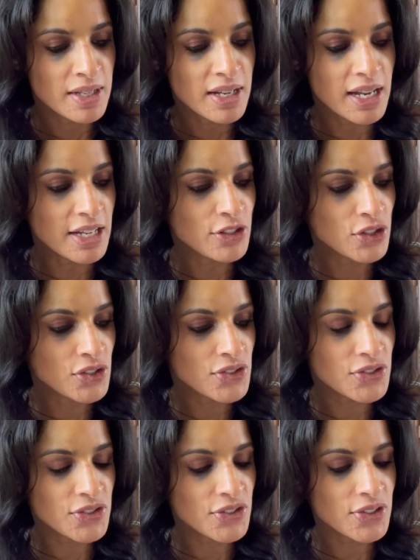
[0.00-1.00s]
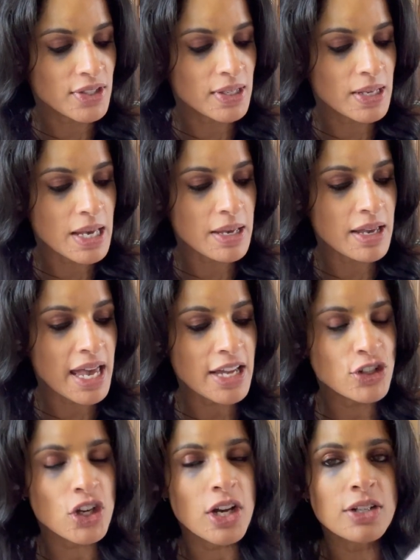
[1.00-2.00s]

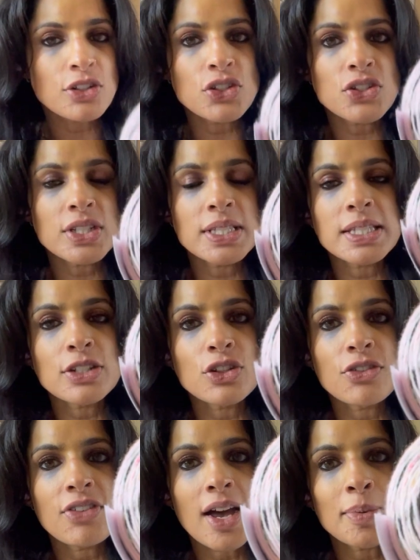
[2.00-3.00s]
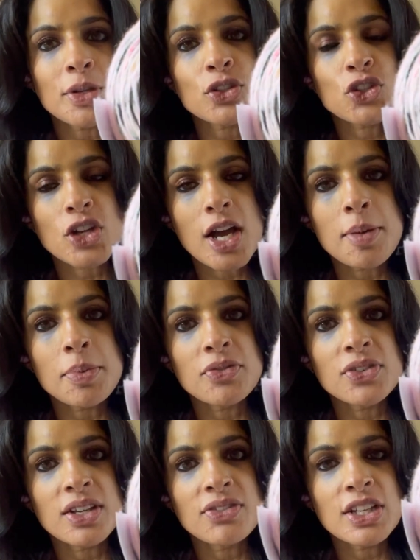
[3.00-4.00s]
Hedgehog just does such a fabulous job
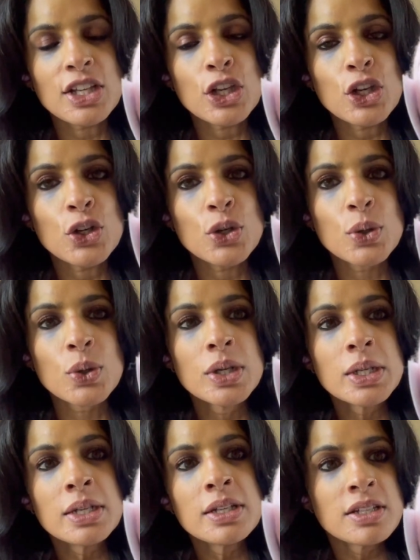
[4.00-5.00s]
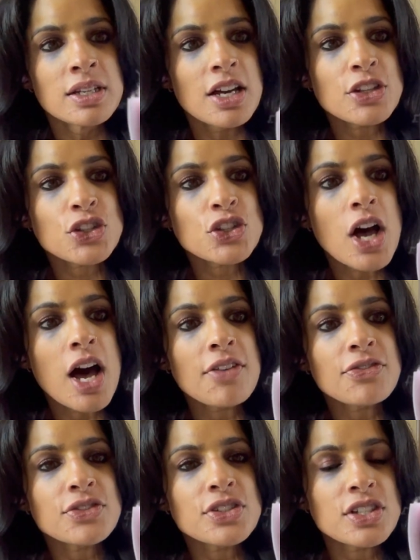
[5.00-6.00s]
of giving you a
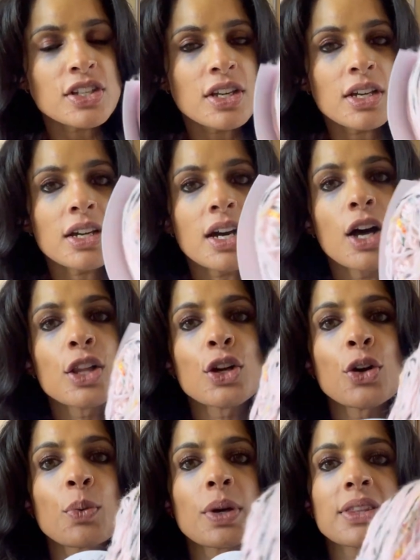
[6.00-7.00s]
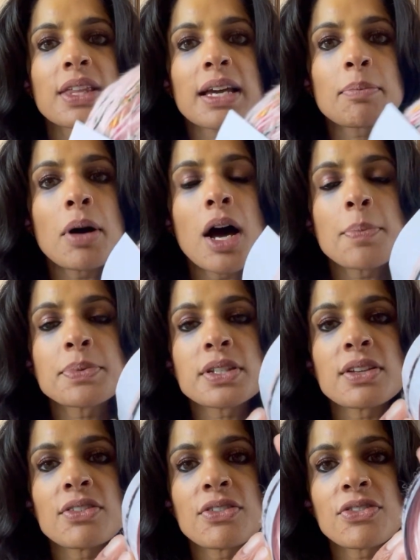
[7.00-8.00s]
soft color with like pops
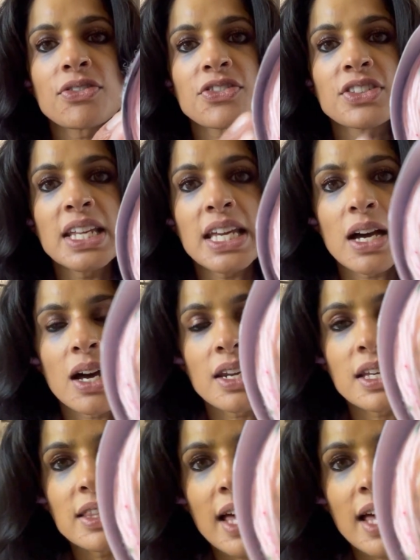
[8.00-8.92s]
of neon, and